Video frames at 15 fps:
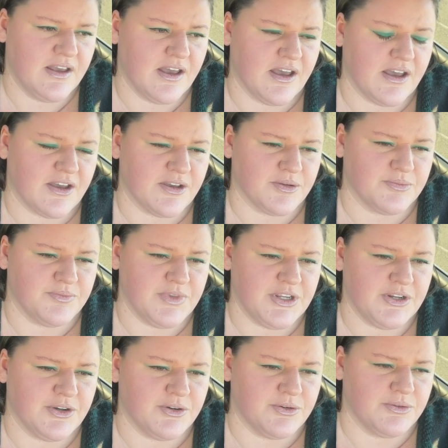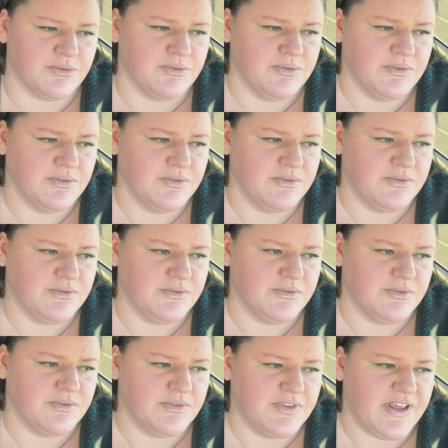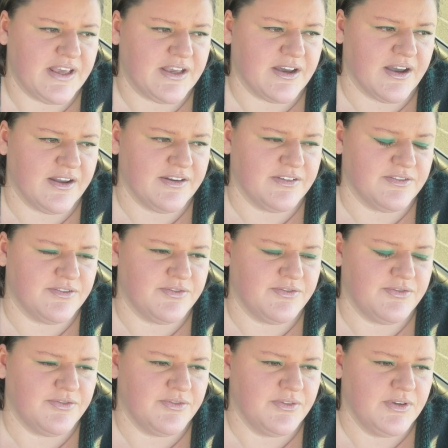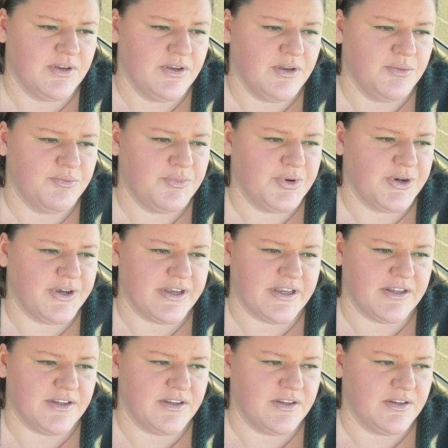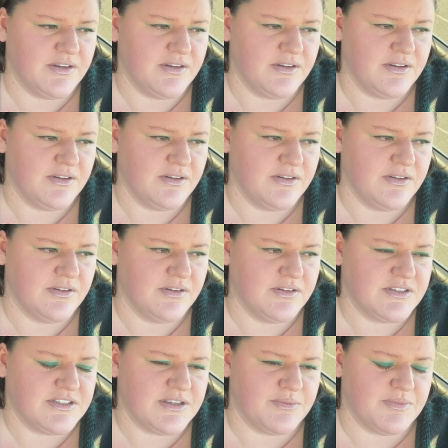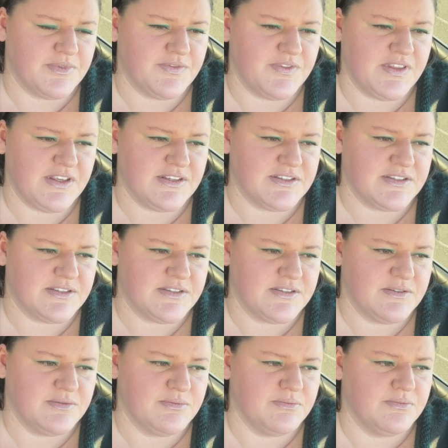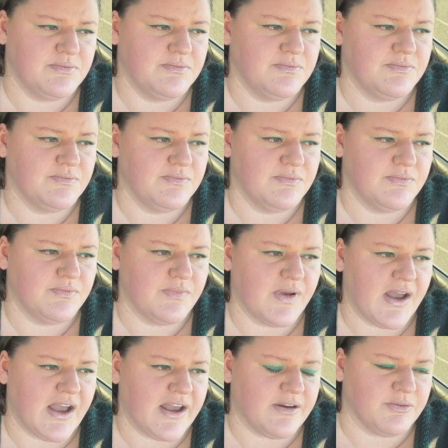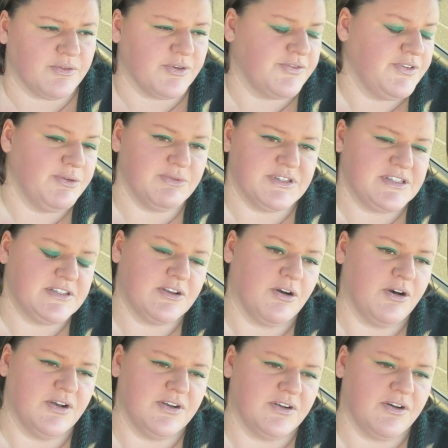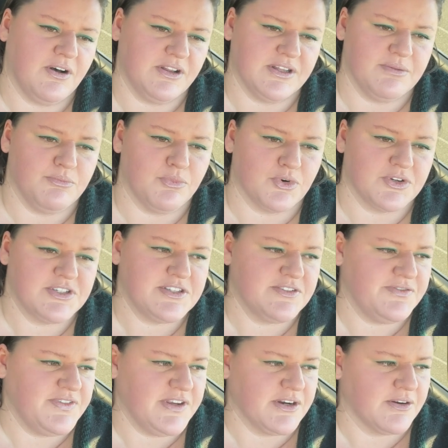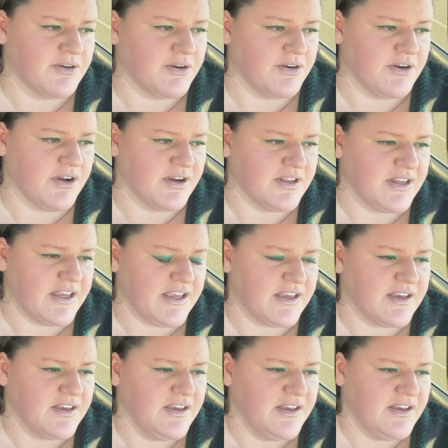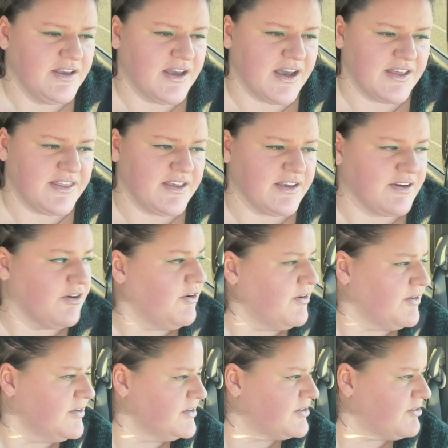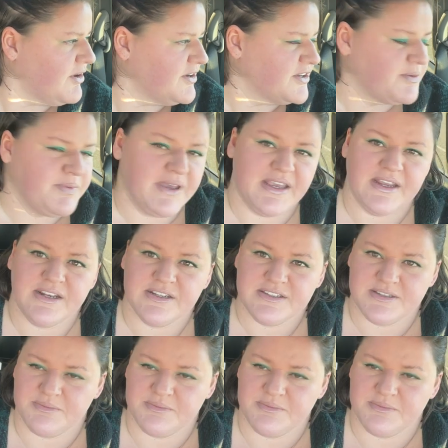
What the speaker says: you know, they kind of put some of these, I don't know if you would call it more severe or not. Like, I think all chronic pain is